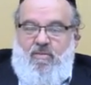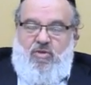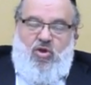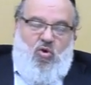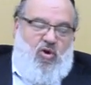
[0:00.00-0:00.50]

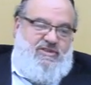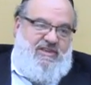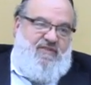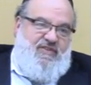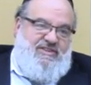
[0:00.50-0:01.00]
Because
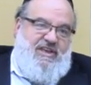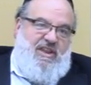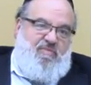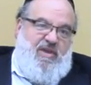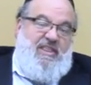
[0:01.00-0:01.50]
if it's
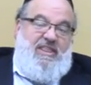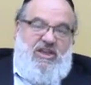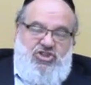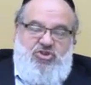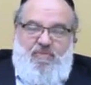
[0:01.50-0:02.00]
going to be
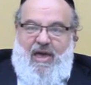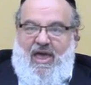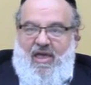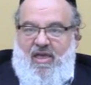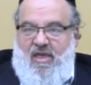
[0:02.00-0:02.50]

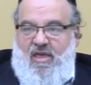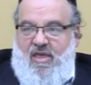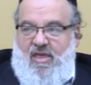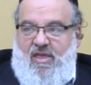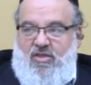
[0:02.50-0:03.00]
nishma
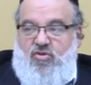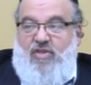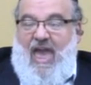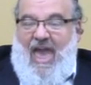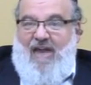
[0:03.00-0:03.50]
to
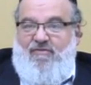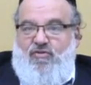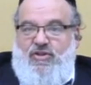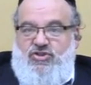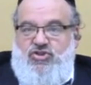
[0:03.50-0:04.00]
the
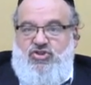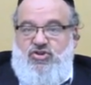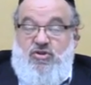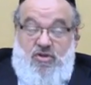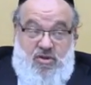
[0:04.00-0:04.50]
average
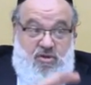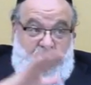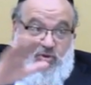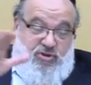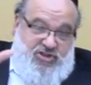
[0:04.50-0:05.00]

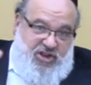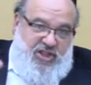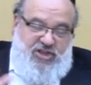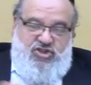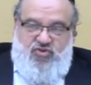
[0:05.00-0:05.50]
person
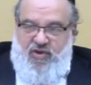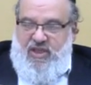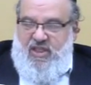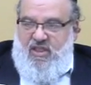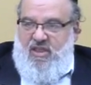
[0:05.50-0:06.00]
in the
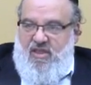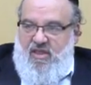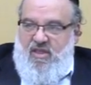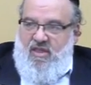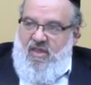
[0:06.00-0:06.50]
street,
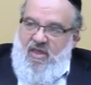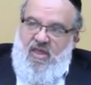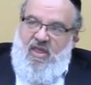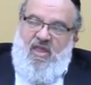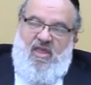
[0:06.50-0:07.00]

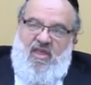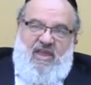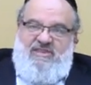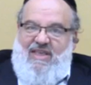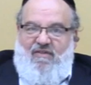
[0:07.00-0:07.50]

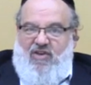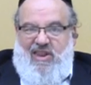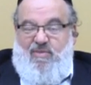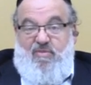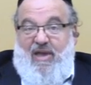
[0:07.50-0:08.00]
he's never
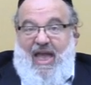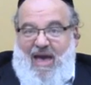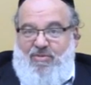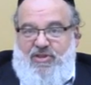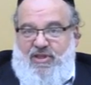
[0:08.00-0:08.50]
going to be
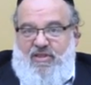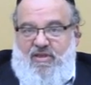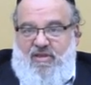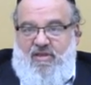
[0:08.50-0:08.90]
makabelit,